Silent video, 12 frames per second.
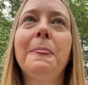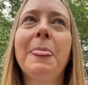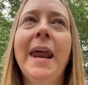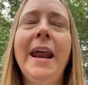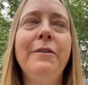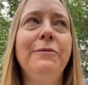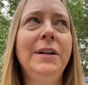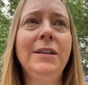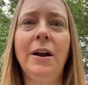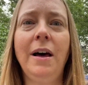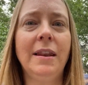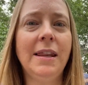I filled
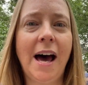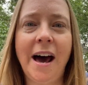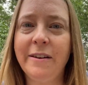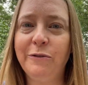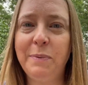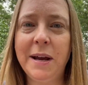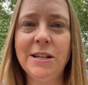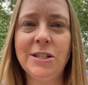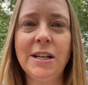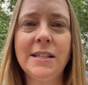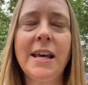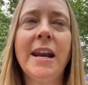out a lot of
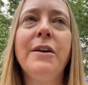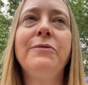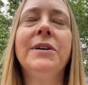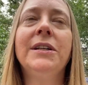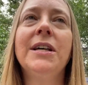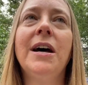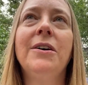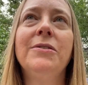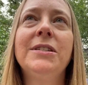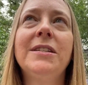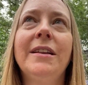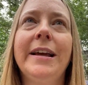pages, and I filled
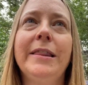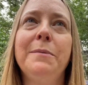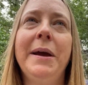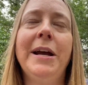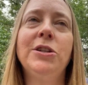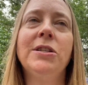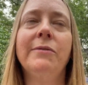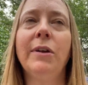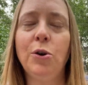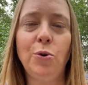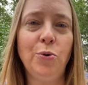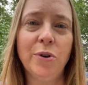out like the pages of
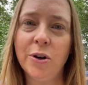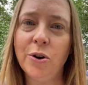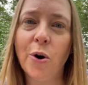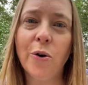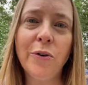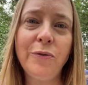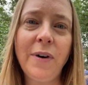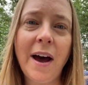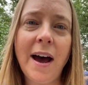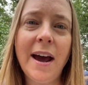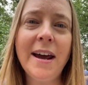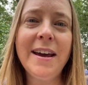like who to
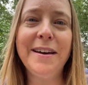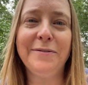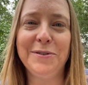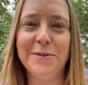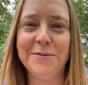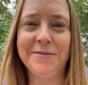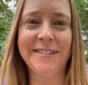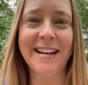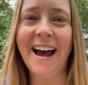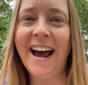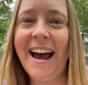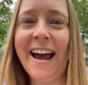notify if you
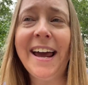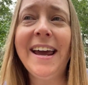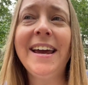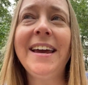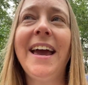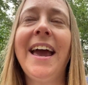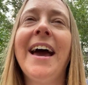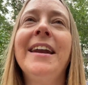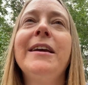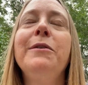die, and